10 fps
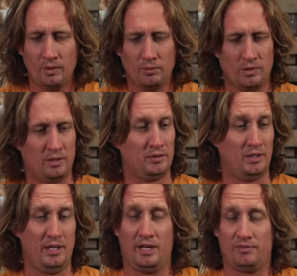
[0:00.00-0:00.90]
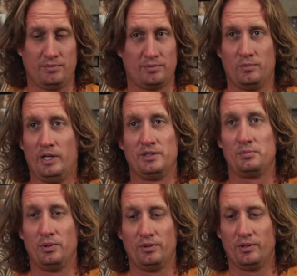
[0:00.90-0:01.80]
The one on the left is way
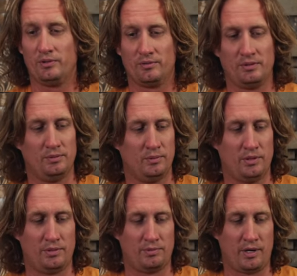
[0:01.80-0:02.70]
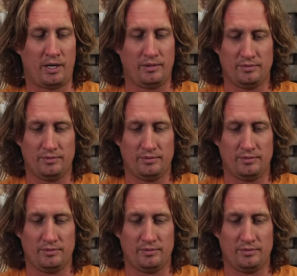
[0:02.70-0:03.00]
smoother than the one on the right.